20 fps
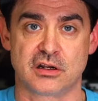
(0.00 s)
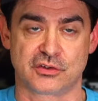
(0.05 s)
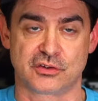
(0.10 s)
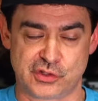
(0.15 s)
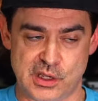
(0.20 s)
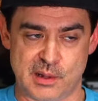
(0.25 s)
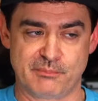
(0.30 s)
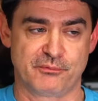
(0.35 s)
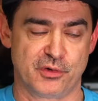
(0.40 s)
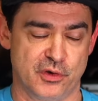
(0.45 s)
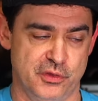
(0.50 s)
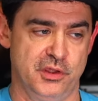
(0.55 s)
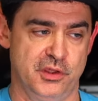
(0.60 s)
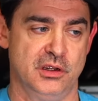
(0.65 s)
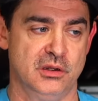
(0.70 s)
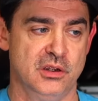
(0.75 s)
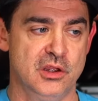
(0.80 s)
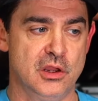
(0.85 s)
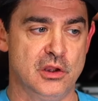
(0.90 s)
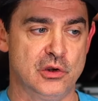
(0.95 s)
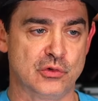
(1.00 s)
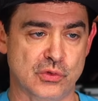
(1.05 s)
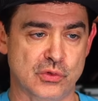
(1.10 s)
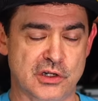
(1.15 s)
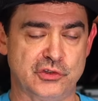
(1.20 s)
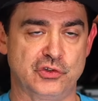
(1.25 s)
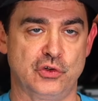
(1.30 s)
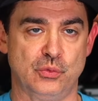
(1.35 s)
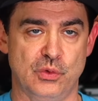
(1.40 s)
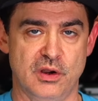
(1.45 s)
except for the
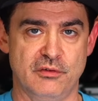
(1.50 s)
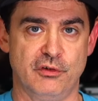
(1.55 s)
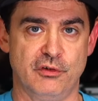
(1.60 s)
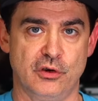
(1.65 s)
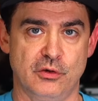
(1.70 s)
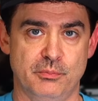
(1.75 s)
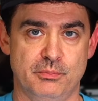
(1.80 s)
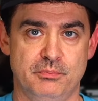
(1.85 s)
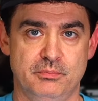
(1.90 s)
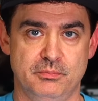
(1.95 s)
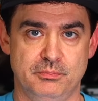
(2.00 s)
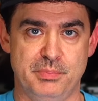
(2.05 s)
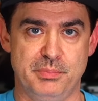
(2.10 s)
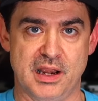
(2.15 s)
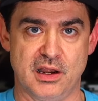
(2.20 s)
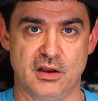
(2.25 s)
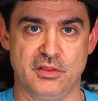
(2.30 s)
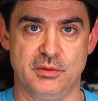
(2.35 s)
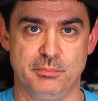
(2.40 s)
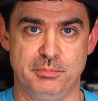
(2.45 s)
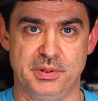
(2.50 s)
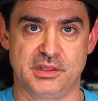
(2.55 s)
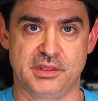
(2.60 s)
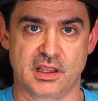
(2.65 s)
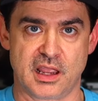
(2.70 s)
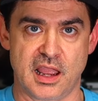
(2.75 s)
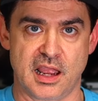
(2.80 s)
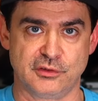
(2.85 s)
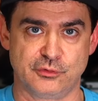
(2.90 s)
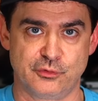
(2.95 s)
Russian River bear that bit
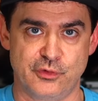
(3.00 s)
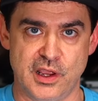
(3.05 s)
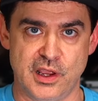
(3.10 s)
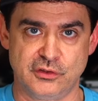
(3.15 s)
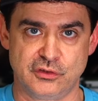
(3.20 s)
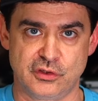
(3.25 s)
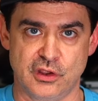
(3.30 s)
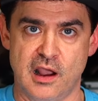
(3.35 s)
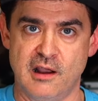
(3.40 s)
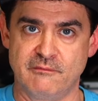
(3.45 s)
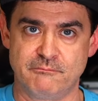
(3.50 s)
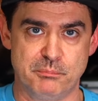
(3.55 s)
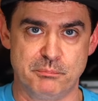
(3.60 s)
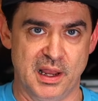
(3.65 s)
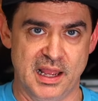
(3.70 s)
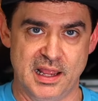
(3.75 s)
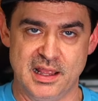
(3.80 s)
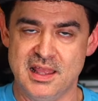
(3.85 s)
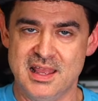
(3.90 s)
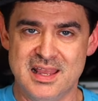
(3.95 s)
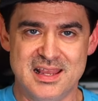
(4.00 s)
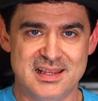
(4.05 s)
the guy's face off. But